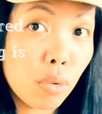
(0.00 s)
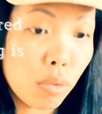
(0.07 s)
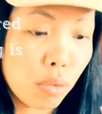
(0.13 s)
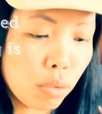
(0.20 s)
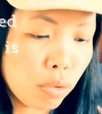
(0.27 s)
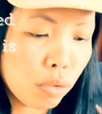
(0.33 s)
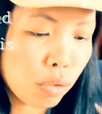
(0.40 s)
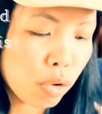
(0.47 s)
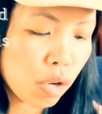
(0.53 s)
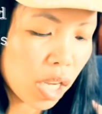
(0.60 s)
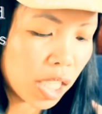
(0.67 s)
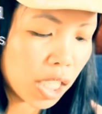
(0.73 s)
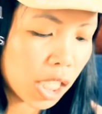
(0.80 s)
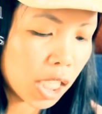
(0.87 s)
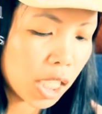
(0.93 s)
doon so you
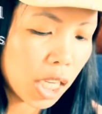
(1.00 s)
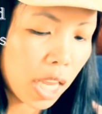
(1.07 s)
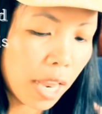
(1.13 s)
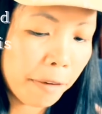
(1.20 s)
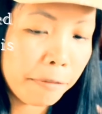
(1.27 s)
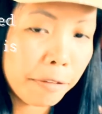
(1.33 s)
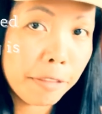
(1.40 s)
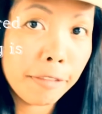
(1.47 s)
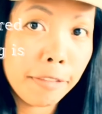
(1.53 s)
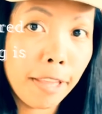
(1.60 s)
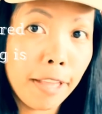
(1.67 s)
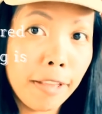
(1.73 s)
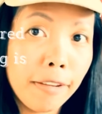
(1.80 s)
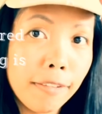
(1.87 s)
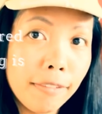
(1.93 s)
can see
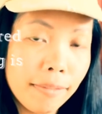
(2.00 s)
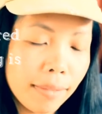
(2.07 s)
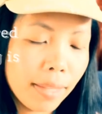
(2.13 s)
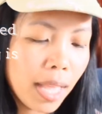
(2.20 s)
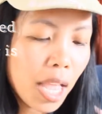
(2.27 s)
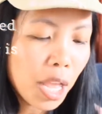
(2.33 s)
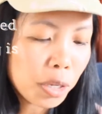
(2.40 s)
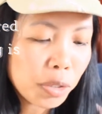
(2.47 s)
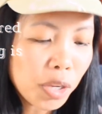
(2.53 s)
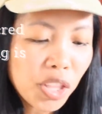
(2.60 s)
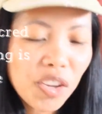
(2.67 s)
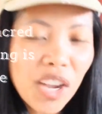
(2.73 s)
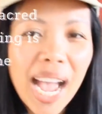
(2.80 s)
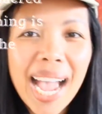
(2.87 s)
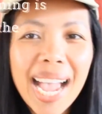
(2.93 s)
everything. So
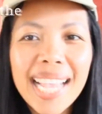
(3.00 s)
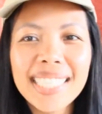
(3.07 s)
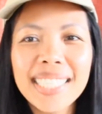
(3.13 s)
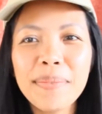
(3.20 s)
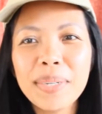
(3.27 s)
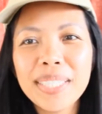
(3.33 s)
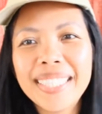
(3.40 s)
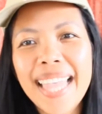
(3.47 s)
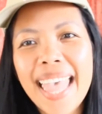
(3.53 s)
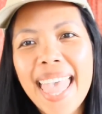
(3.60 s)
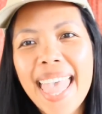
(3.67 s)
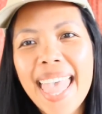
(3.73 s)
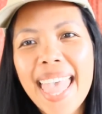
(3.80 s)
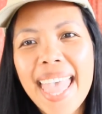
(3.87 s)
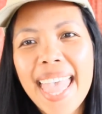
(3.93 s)
ito guys, number
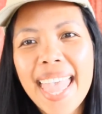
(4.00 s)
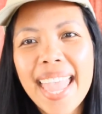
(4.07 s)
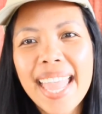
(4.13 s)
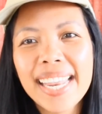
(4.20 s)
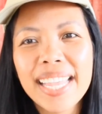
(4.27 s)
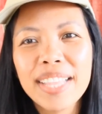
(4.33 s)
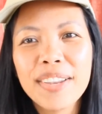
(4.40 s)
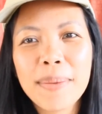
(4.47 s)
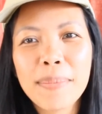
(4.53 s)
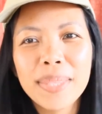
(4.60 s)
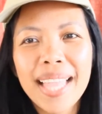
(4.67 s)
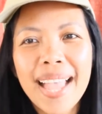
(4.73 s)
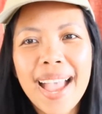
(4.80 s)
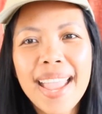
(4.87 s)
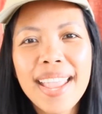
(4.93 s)
10! Ito na po
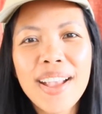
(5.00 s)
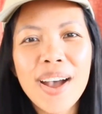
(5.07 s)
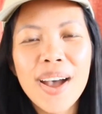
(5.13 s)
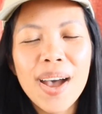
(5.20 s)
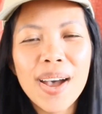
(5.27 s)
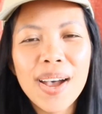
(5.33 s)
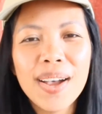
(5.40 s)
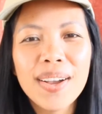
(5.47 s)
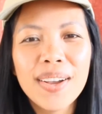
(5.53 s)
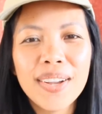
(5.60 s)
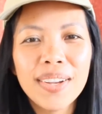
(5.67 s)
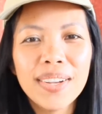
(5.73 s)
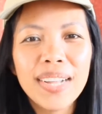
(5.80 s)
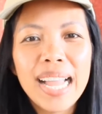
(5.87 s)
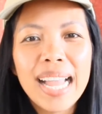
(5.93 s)
tayo!
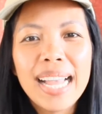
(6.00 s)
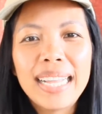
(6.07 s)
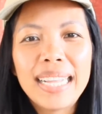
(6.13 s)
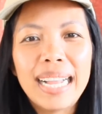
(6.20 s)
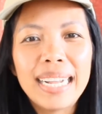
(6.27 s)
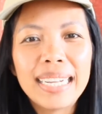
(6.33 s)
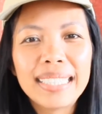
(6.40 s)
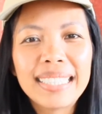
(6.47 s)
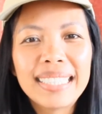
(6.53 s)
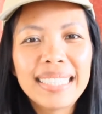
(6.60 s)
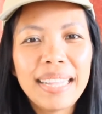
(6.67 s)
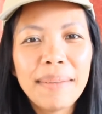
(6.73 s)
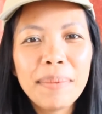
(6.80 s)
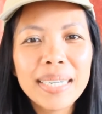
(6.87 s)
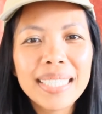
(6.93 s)
Ang
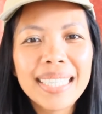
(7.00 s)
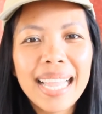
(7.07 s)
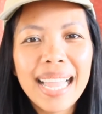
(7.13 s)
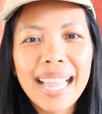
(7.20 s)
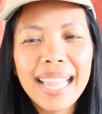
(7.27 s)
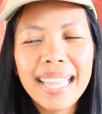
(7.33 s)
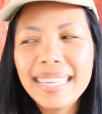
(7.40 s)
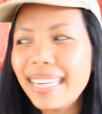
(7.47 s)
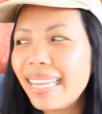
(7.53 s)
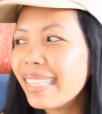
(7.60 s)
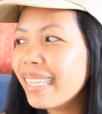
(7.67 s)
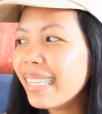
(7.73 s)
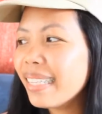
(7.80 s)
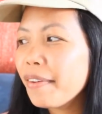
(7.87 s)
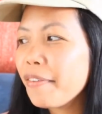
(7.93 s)
number 10,
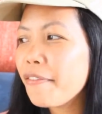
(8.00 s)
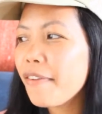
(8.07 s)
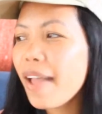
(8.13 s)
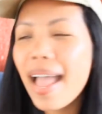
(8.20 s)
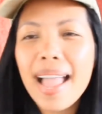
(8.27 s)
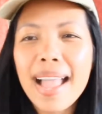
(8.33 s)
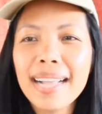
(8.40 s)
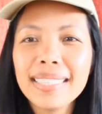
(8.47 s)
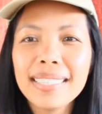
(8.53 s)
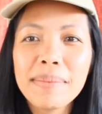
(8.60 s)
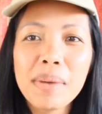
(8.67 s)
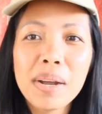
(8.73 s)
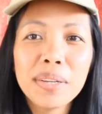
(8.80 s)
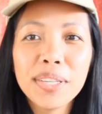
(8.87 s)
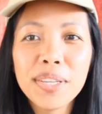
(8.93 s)
nothing the facts
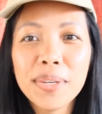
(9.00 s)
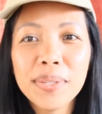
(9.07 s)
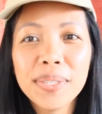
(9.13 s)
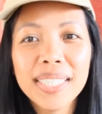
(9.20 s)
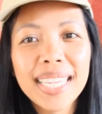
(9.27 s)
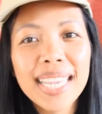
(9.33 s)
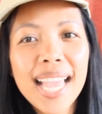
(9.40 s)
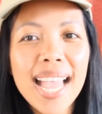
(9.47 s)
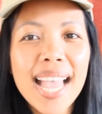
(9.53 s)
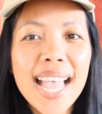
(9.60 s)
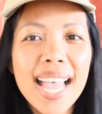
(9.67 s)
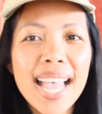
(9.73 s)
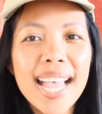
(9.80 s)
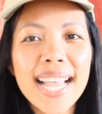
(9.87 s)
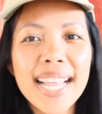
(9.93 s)
about New
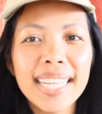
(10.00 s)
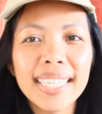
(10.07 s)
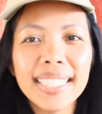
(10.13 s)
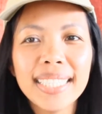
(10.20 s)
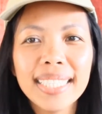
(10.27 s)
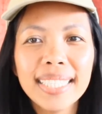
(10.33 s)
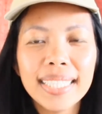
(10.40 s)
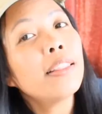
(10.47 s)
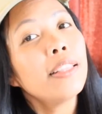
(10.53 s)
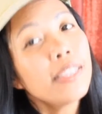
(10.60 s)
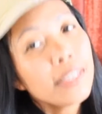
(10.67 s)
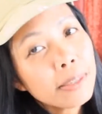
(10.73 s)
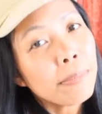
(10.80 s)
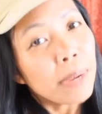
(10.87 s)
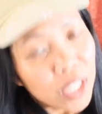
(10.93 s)
Zealand. This
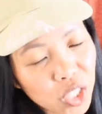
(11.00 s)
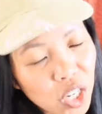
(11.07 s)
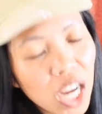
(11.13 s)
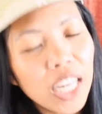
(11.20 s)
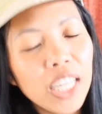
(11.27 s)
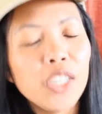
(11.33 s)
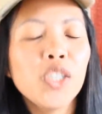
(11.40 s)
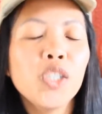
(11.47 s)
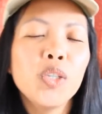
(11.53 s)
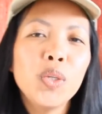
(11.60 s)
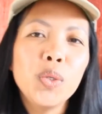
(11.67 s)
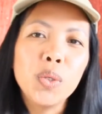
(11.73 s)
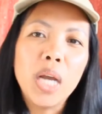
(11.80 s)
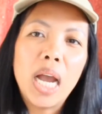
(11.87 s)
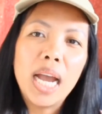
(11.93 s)
is my challenge to
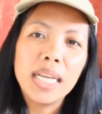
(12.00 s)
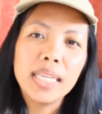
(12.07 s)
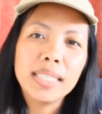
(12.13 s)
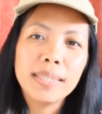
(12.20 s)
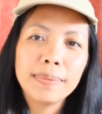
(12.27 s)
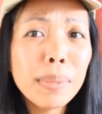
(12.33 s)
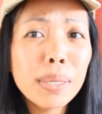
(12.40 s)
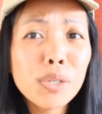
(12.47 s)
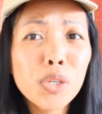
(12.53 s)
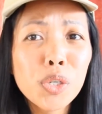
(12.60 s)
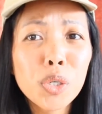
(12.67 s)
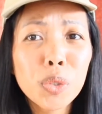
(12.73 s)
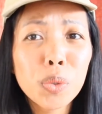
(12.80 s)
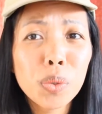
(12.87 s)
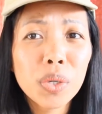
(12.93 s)
you guys. I'm not
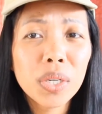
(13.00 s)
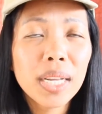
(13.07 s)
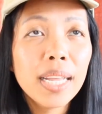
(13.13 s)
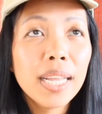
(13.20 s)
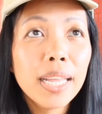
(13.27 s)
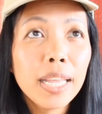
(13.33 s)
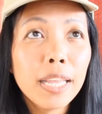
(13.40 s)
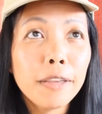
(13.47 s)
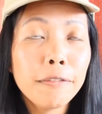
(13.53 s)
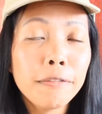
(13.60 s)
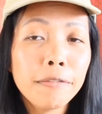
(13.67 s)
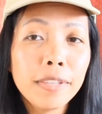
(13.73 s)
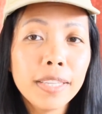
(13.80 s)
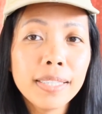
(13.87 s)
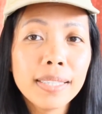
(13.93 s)
sure kung if
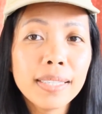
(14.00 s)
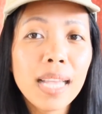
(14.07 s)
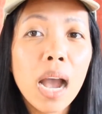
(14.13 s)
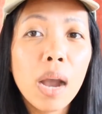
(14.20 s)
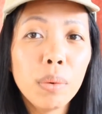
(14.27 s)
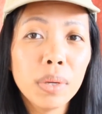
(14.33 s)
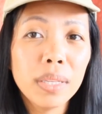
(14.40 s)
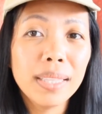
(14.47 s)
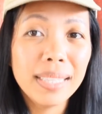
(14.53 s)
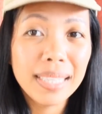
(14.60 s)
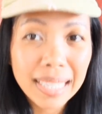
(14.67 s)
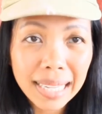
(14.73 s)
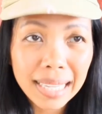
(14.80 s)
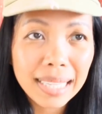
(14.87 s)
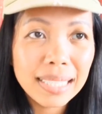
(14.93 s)
this is how it
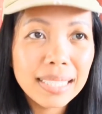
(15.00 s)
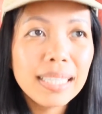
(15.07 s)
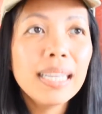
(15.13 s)
reads,